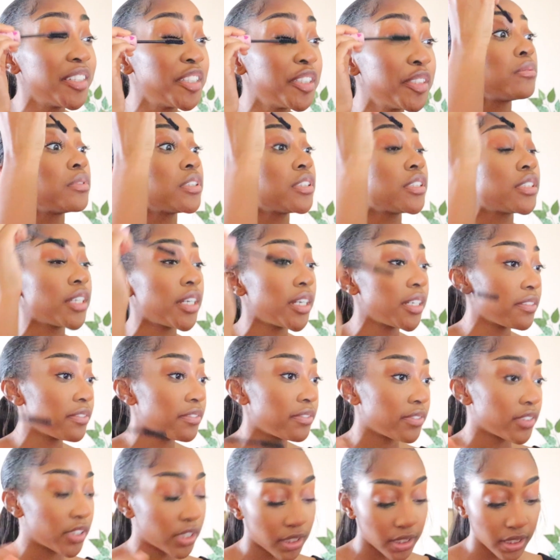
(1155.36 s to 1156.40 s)
With certain
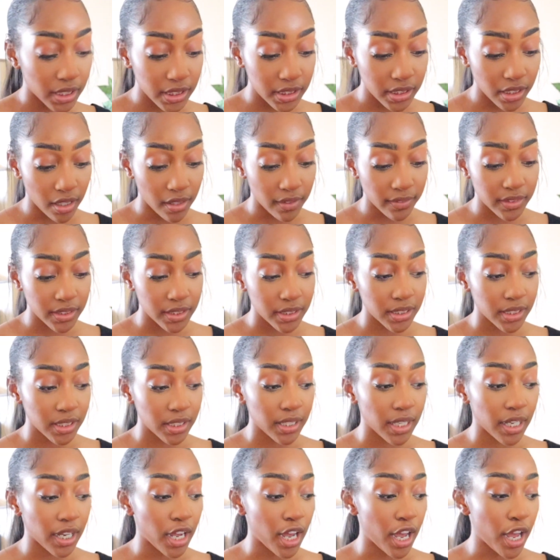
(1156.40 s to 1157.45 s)
feelings, obviously,
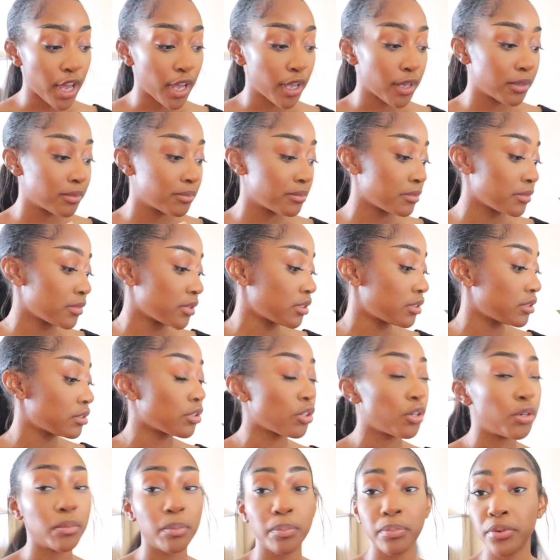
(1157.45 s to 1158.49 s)
like, I'm
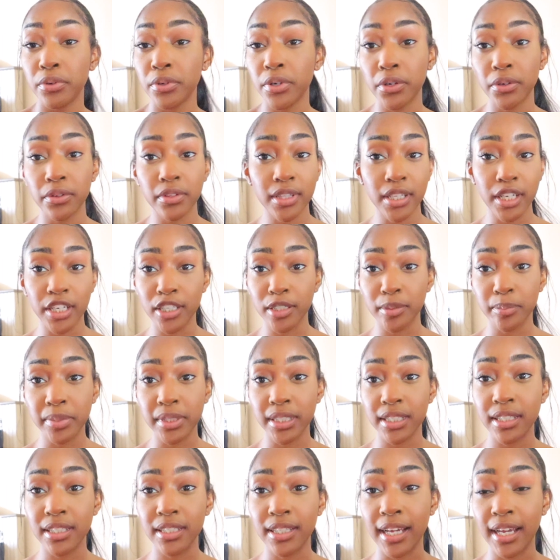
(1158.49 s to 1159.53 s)
so pro
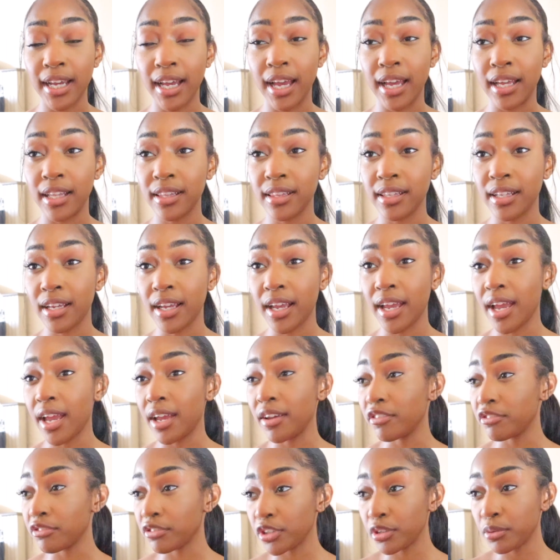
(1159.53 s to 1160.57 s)
therapy. Like, I think
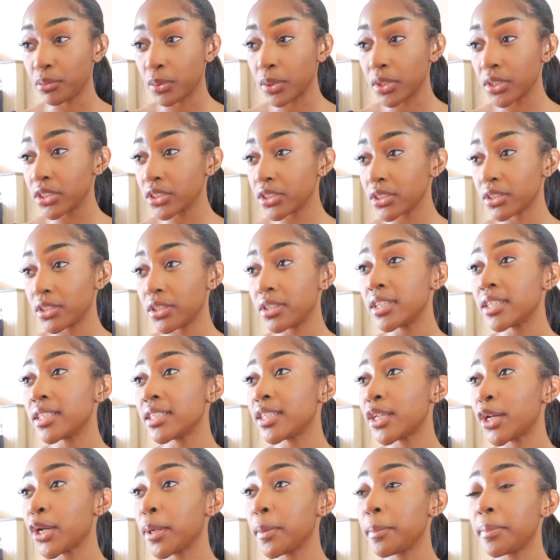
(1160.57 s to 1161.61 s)
everyone should go to
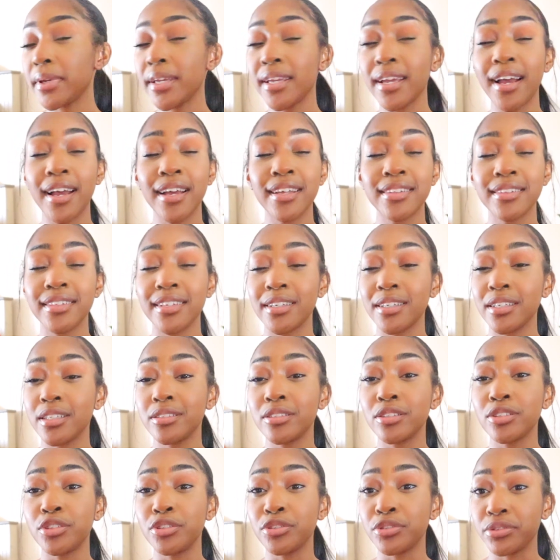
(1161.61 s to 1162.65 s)
therapy. I think
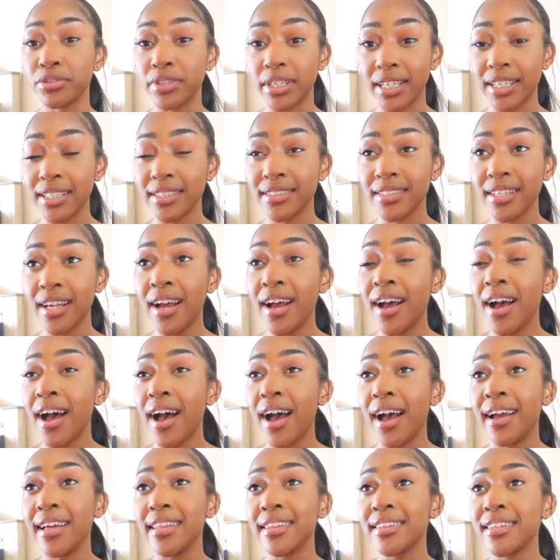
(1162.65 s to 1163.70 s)
it's great.
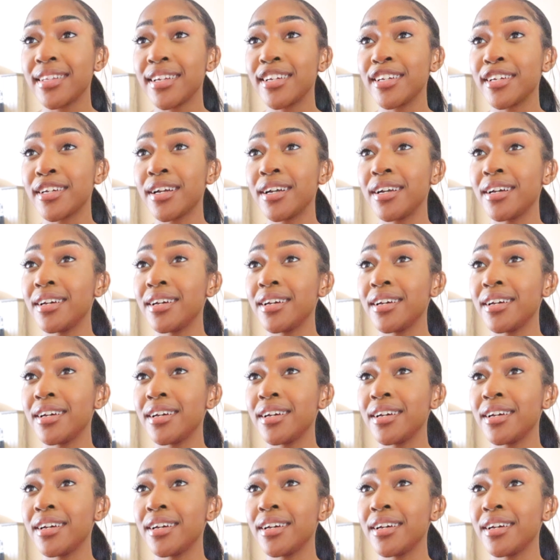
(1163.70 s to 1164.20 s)
I think